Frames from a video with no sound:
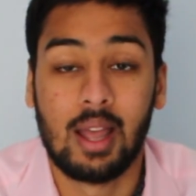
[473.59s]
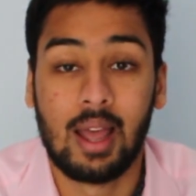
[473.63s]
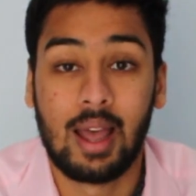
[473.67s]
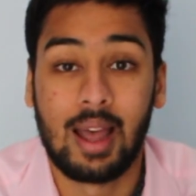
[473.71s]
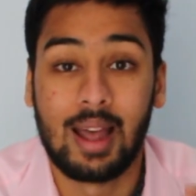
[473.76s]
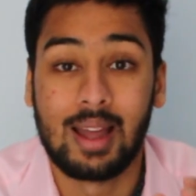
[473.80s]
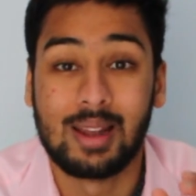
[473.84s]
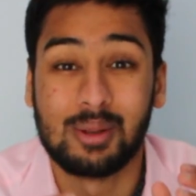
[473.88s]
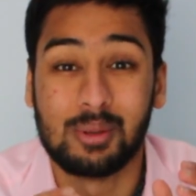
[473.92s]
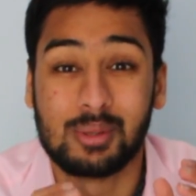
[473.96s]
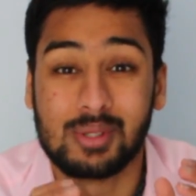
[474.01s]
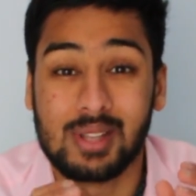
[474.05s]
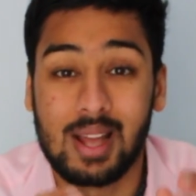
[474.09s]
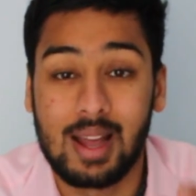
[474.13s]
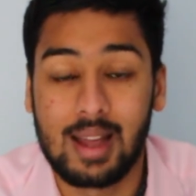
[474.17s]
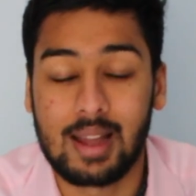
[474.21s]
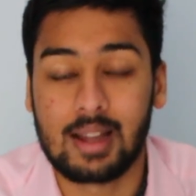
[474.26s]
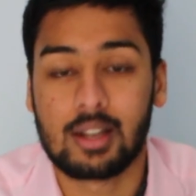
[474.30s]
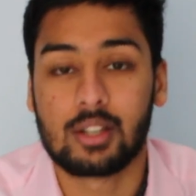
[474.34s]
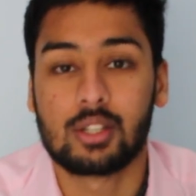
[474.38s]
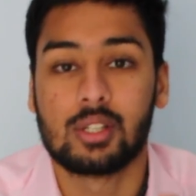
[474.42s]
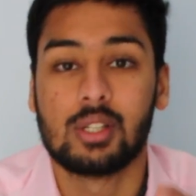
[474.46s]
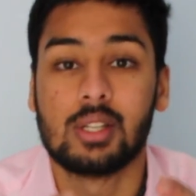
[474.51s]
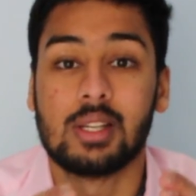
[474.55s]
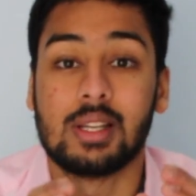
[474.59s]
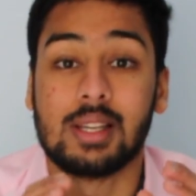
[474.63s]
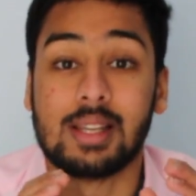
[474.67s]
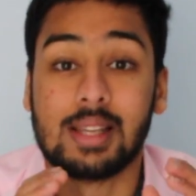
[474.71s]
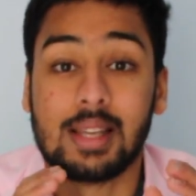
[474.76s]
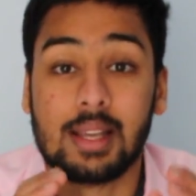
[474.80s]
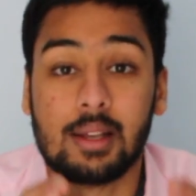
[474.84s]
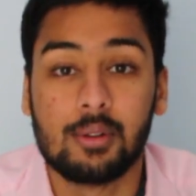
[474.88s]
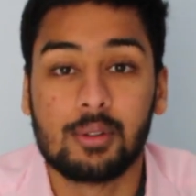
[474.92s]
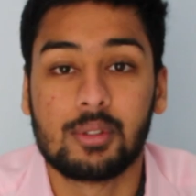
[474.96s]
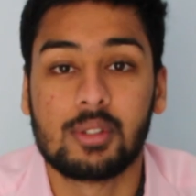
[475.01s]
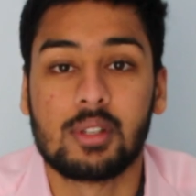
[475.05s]
and he was actually
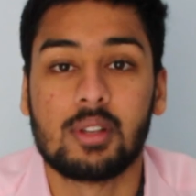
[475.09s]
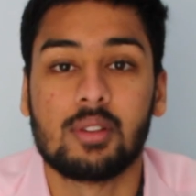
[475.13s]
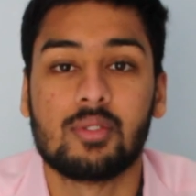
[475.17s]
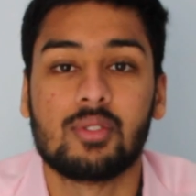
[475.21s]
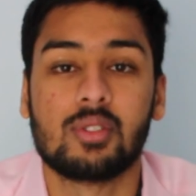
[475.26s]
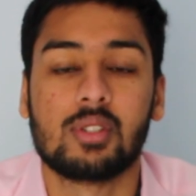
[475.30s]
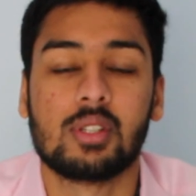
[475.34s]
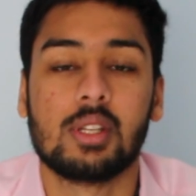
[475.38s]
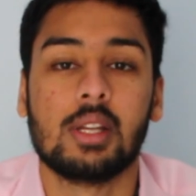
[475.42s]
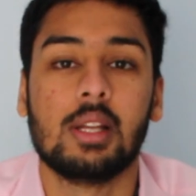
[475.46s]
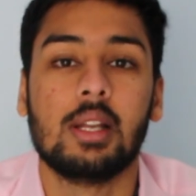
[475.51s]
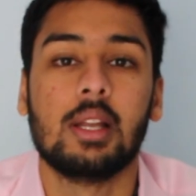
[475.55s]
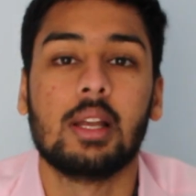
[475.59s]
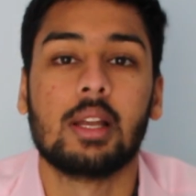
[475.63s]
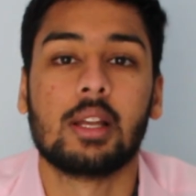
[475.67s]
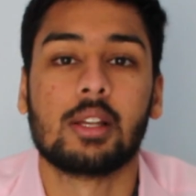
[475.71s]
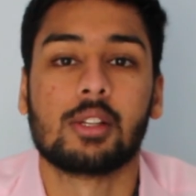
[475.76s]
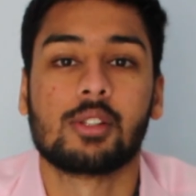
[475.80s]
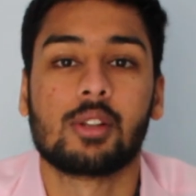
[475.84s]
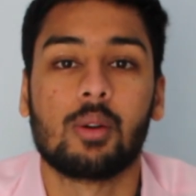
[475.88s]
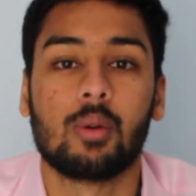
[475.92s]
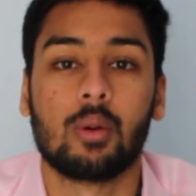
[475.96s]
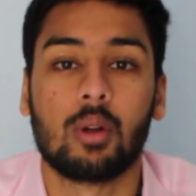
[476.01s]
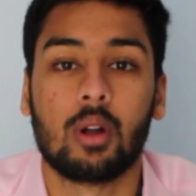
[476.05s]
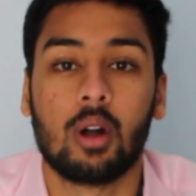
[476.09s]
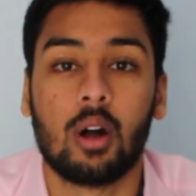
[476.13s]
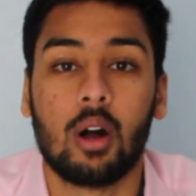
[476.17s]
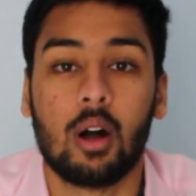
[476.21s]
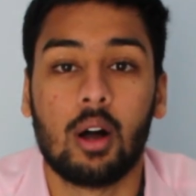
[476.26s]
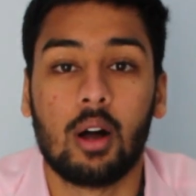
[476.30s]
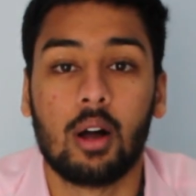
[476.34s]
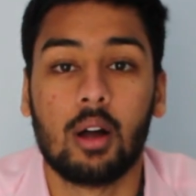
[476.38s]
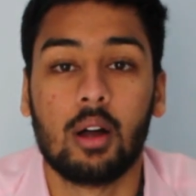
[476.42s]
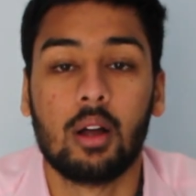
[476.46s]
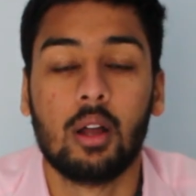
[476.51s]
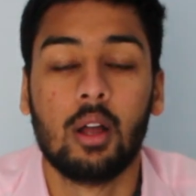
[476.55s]
guilty of stealing his own
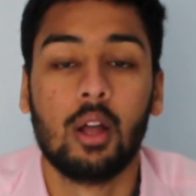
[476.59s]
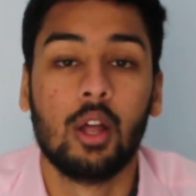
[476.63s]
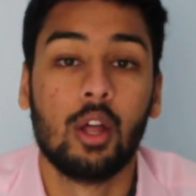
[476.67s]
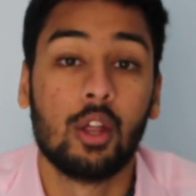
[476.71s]
car.